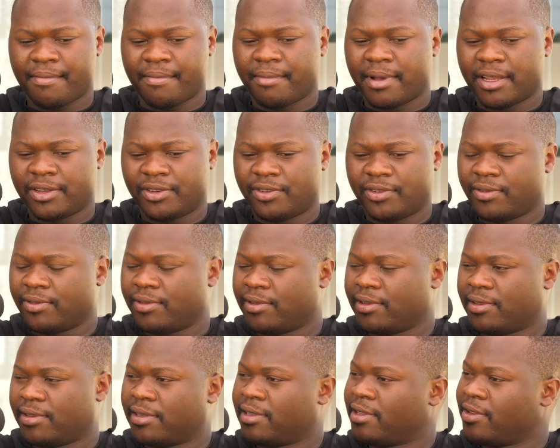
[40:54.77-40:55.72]
But you
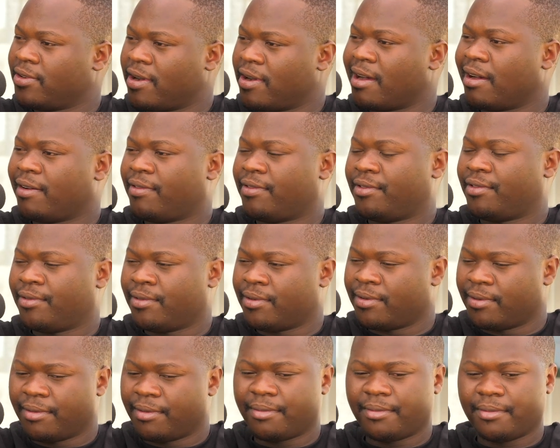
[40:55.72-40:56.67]
still have
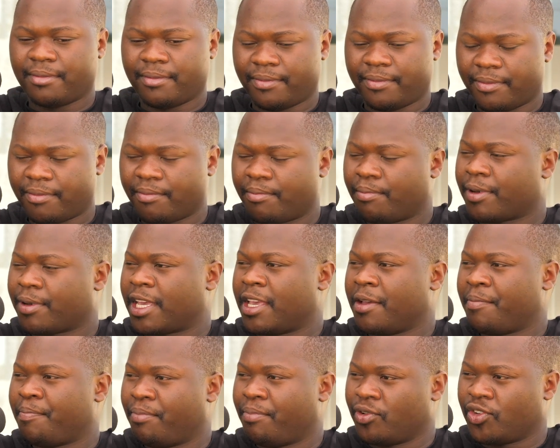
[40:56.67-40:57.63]
to
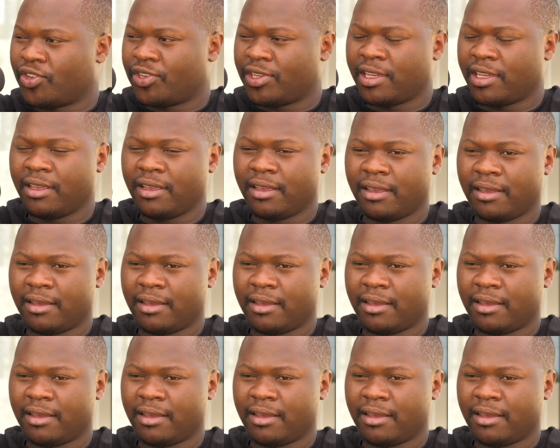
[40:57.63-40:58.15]
keep pushing.